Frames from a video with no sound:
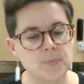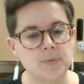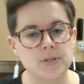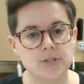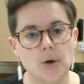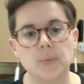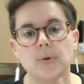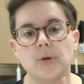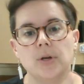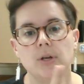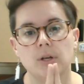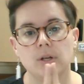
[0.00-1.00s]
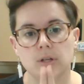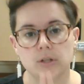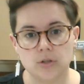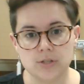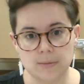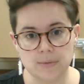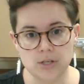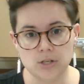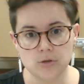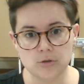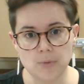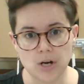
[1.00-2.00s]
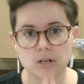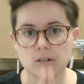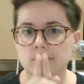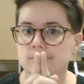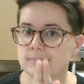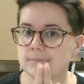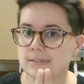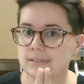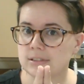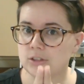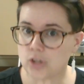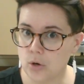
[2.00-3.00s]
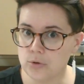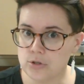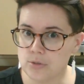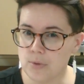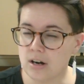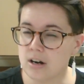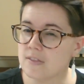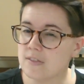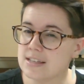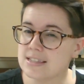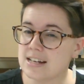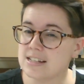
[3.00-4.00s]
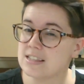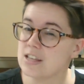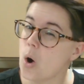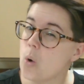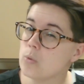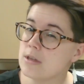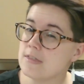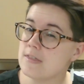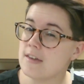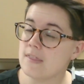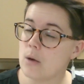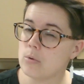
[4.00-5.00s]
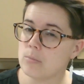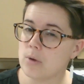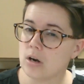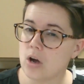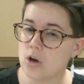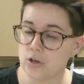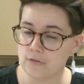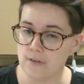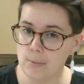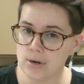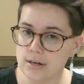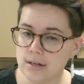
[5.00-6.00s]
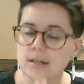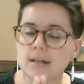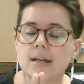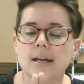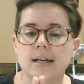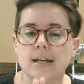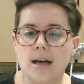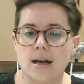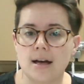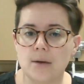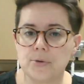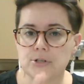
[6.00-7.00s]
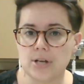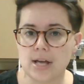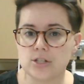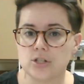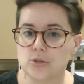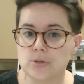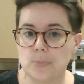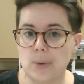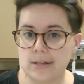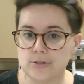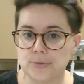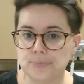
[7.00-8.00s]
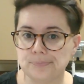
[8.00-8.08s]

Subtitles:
So you'll see me use a marker. Don't use a marker unless that is the only thing that will mark on your fabric. I want you guys to use a pencil.